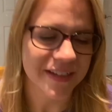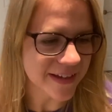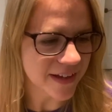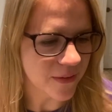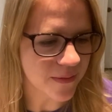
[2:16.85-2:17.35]

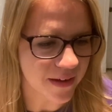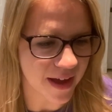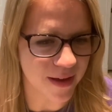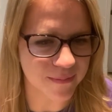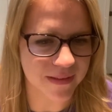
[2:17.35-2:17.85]

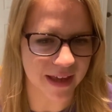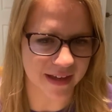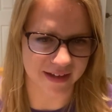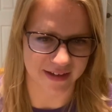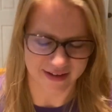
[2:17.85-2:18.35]
I'm
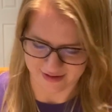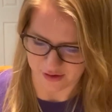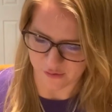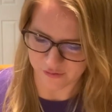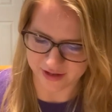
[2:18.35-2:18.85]
like
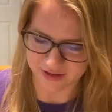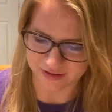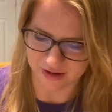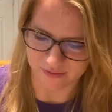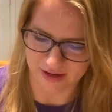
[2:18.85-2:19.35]
over here
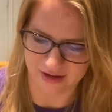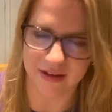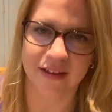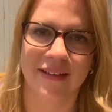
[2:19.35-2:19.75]
going,